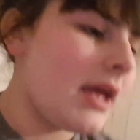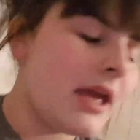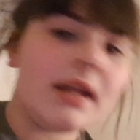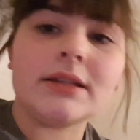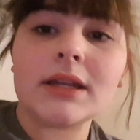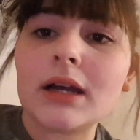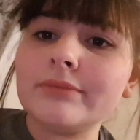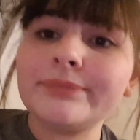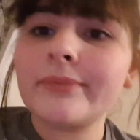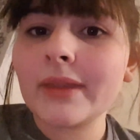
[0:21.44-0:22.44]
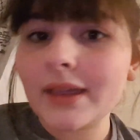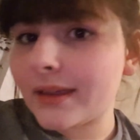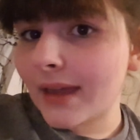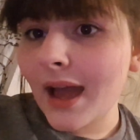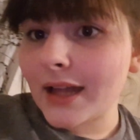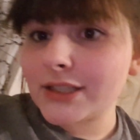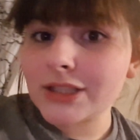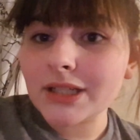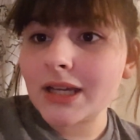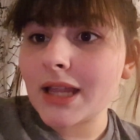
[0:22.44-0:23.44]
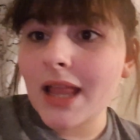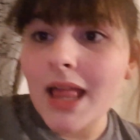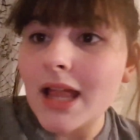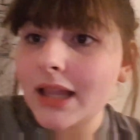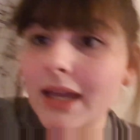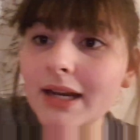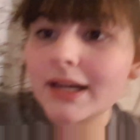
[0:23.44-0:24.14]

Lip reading: And yeah, it's late